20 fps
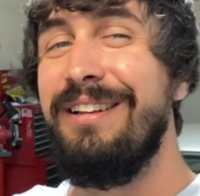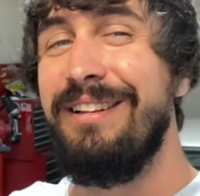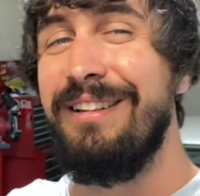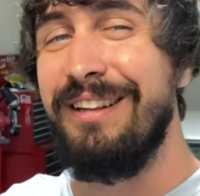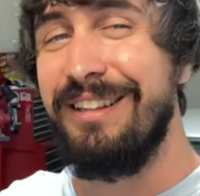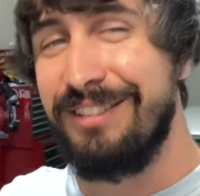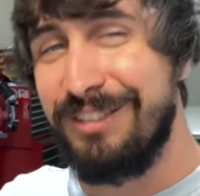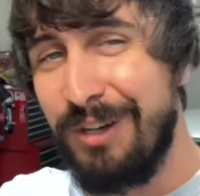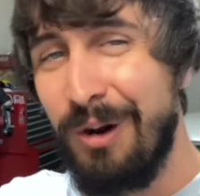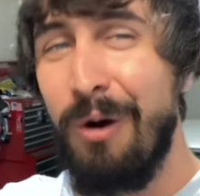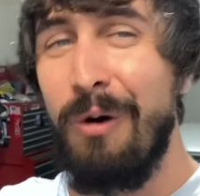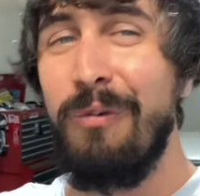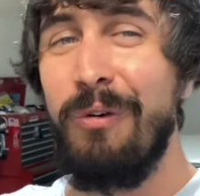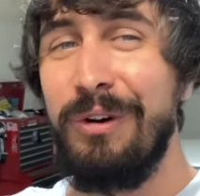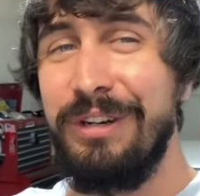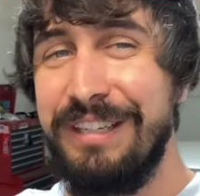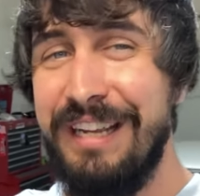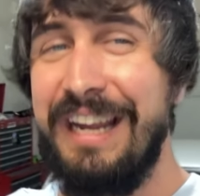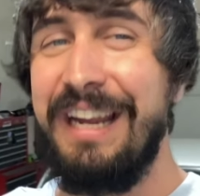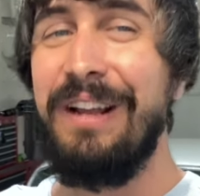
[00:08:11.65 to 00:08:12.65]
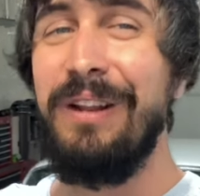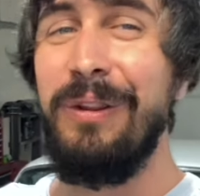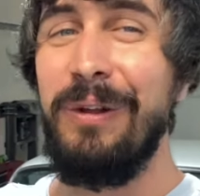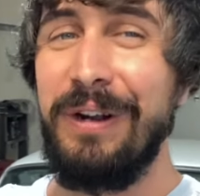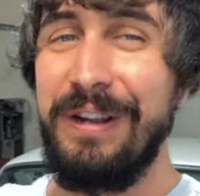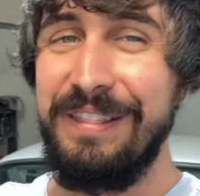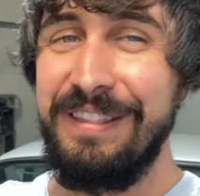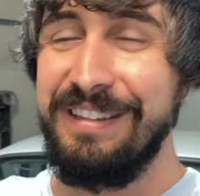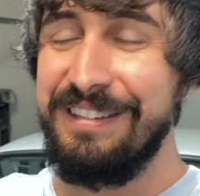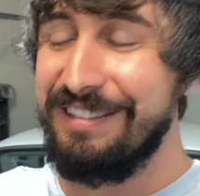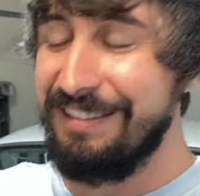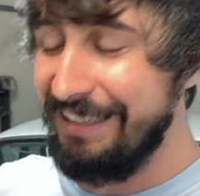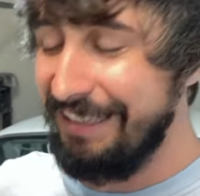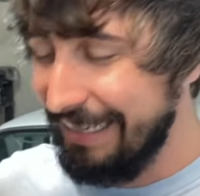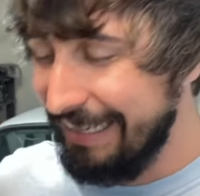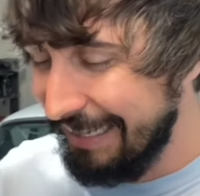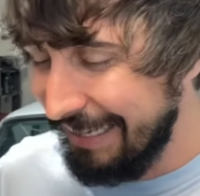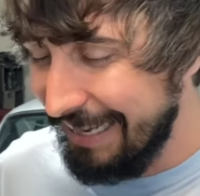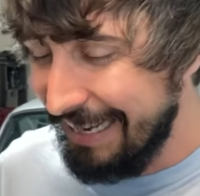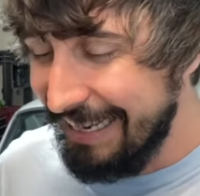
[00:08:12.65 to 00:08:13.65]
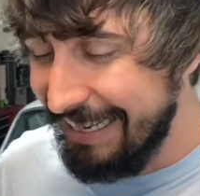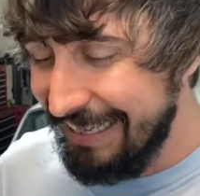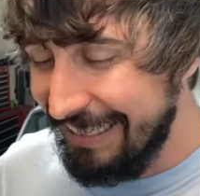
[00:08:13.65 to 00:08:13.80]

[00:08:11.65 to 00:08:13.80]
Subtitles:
Let's go over and take a look at this thing.